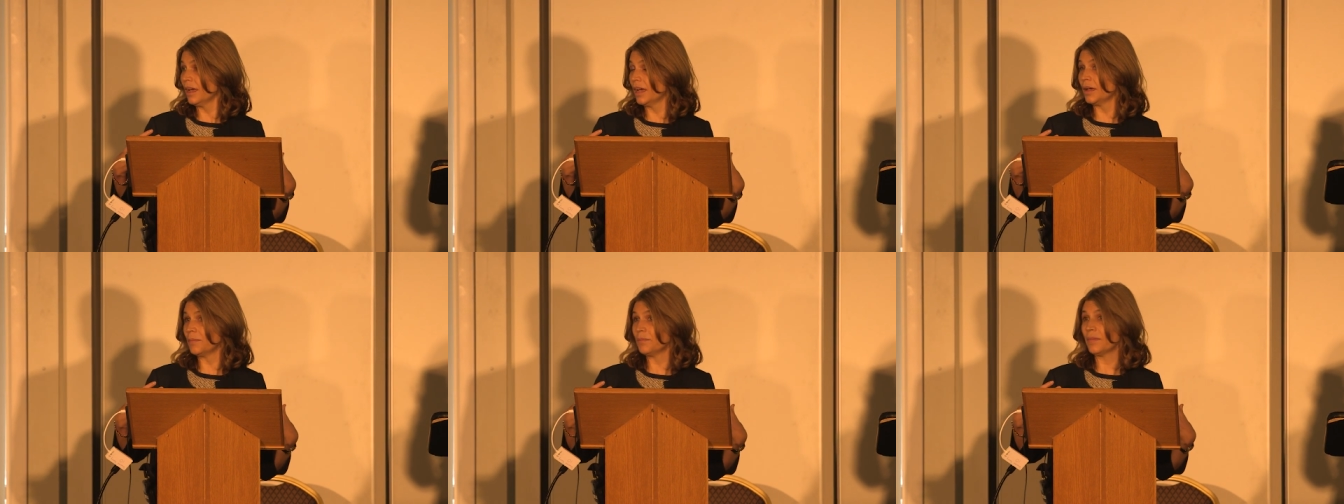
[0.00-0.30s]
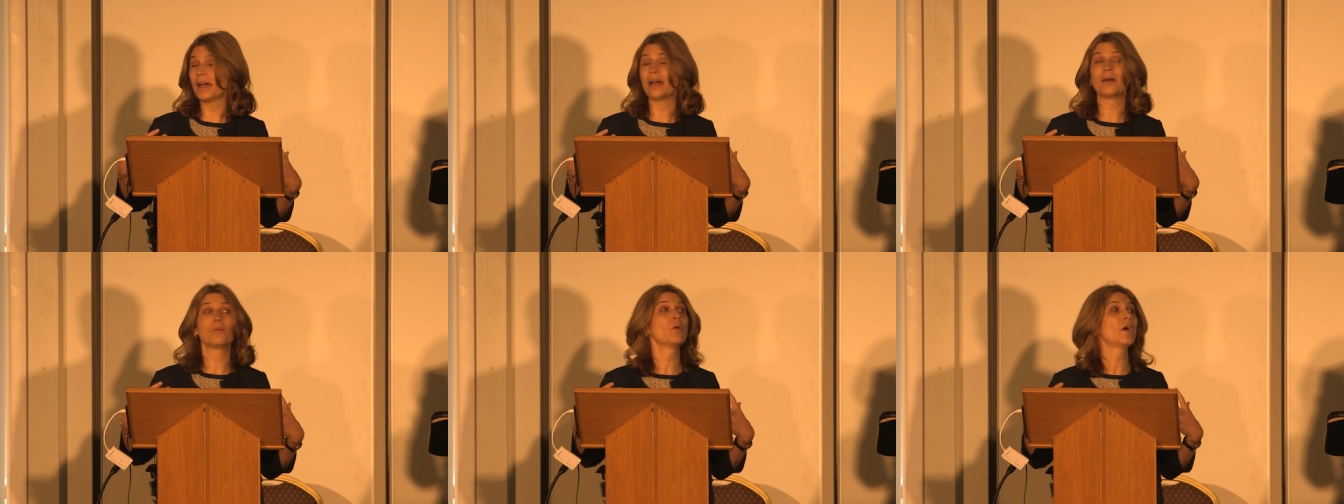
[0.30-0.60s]

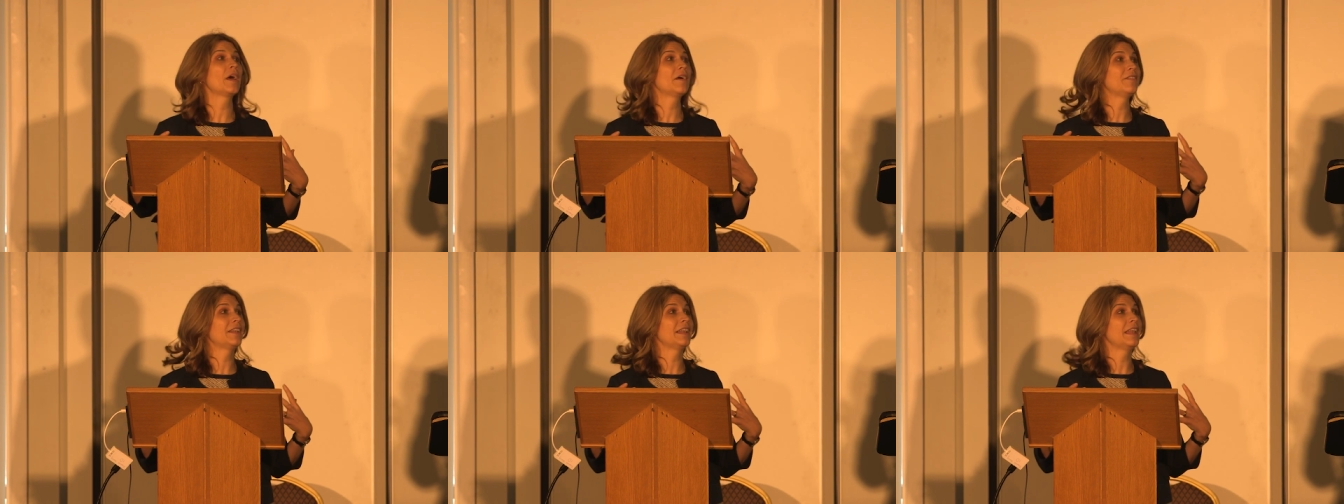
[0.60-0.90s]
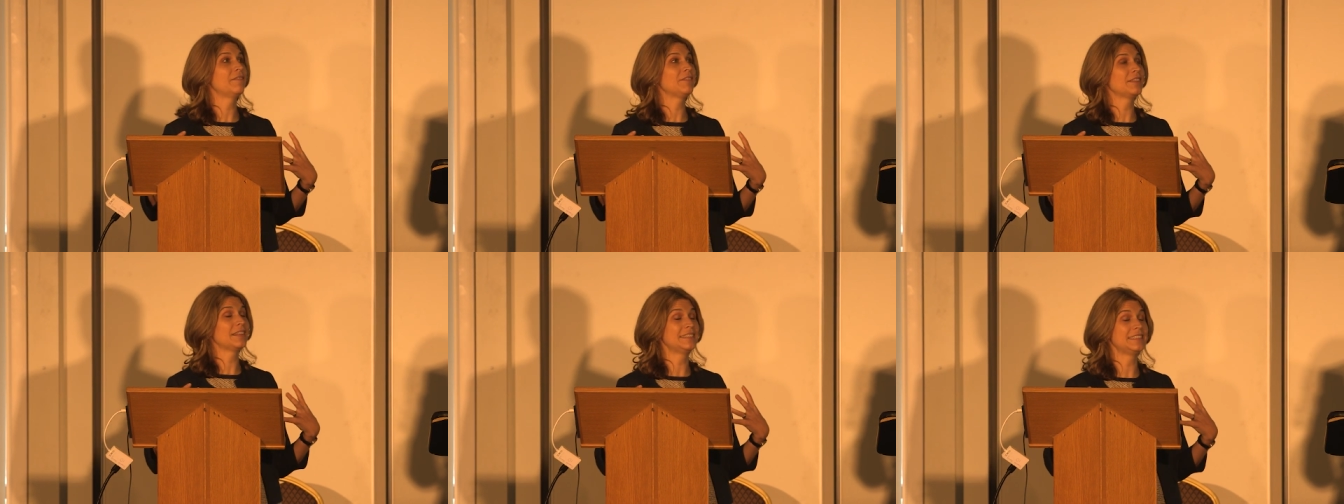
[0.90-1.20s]
at whatever
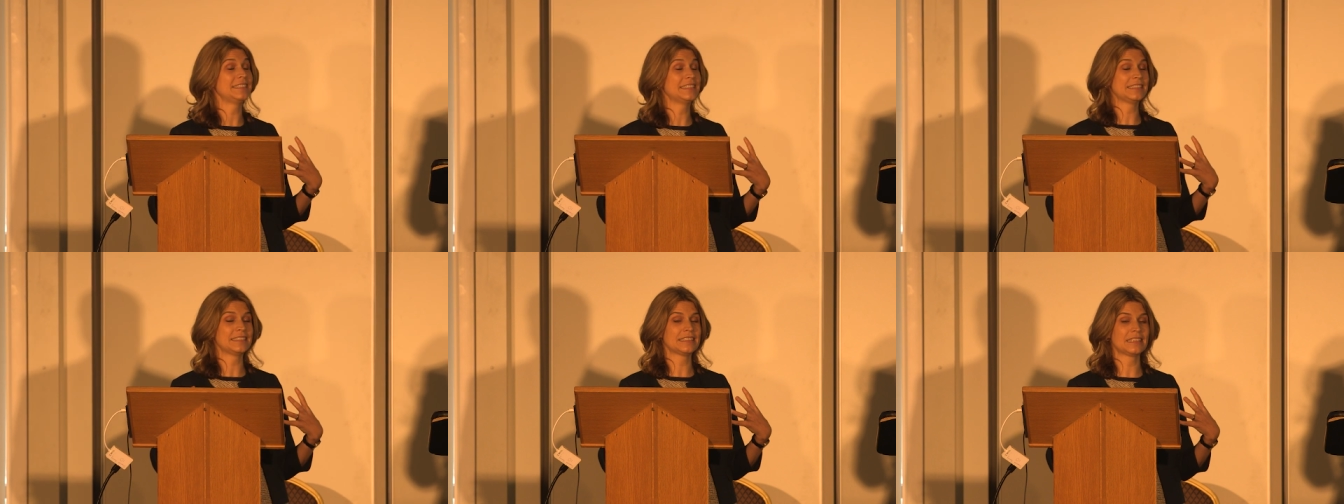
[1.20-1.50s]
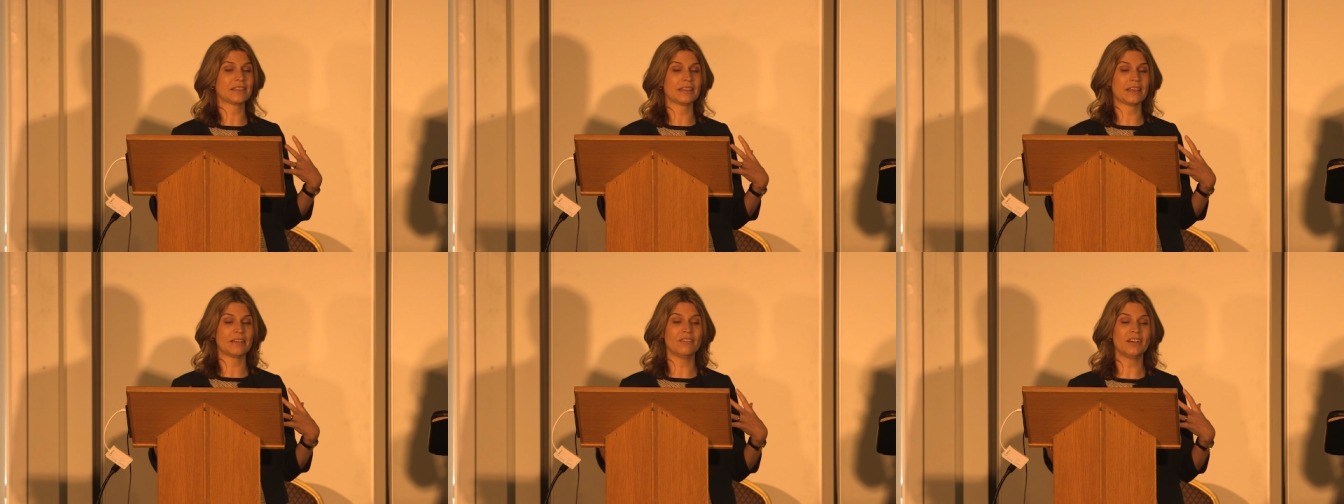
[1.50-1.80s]
level it is
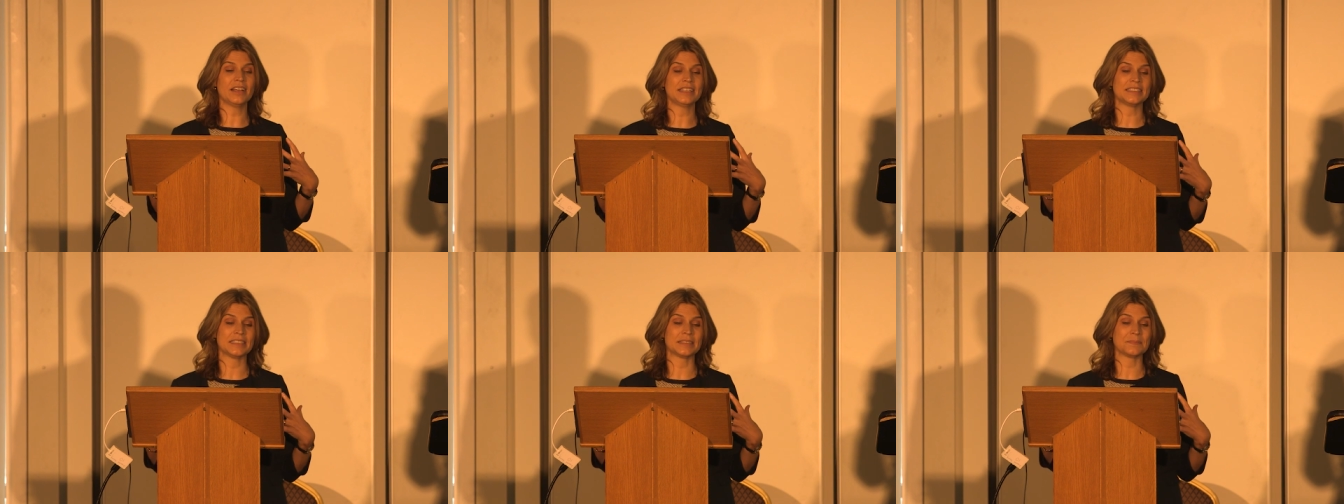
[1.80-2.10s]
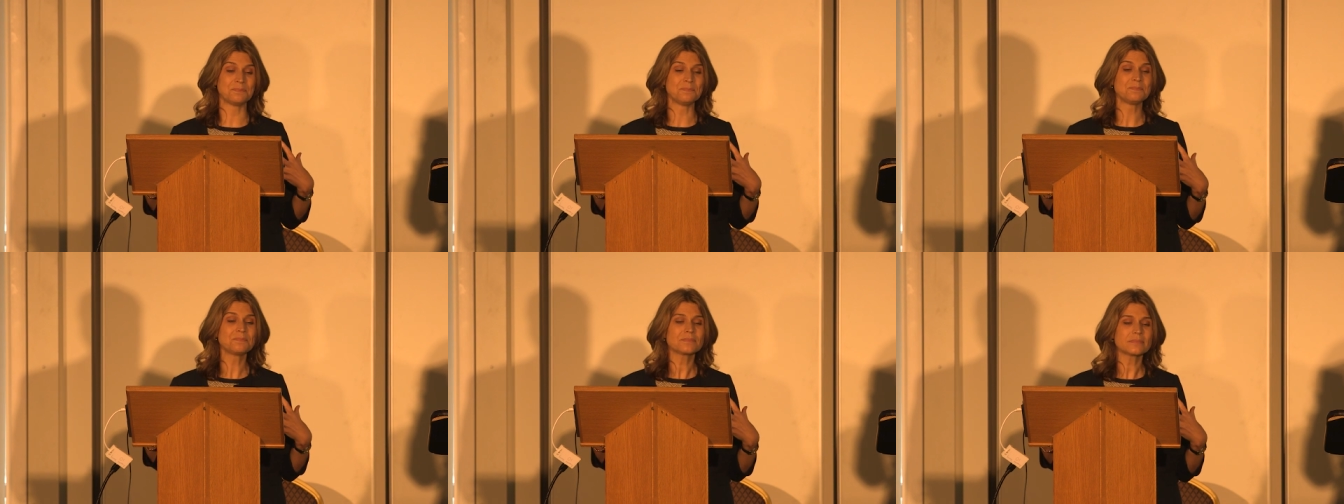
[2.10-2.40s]
that they're writing.